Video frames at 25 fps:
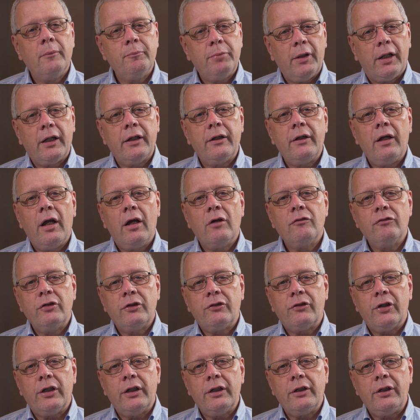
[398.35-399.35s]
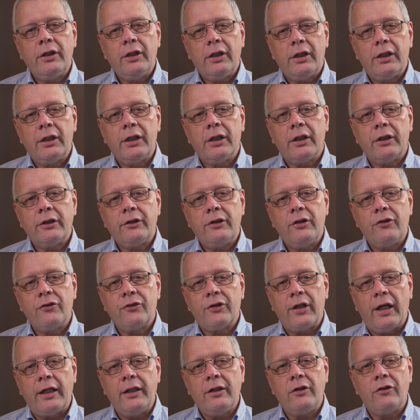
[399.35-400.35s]
by returning the United
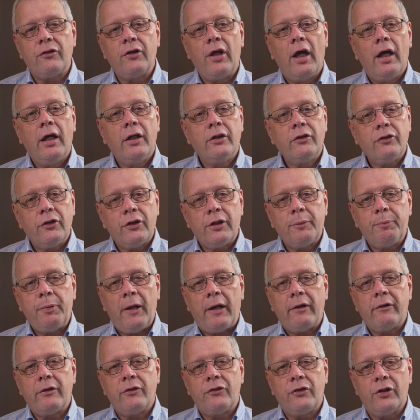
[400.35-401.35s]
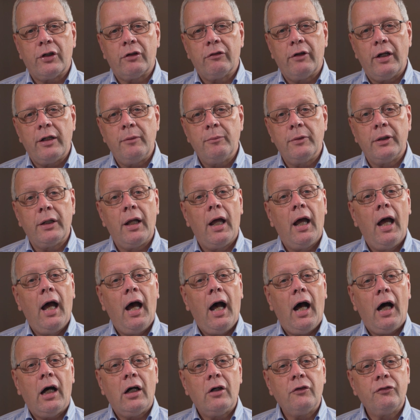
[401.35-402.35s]
States to the Paris Agreement
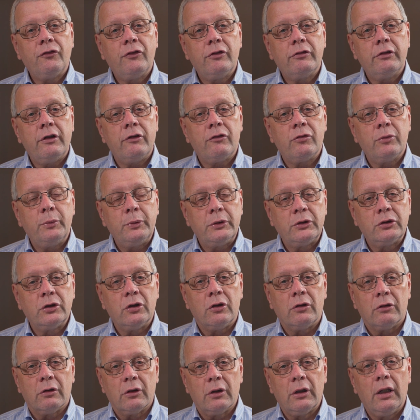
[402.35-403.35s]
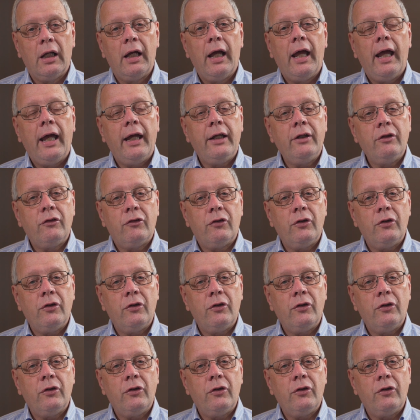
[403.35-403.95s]
after its withdrawal in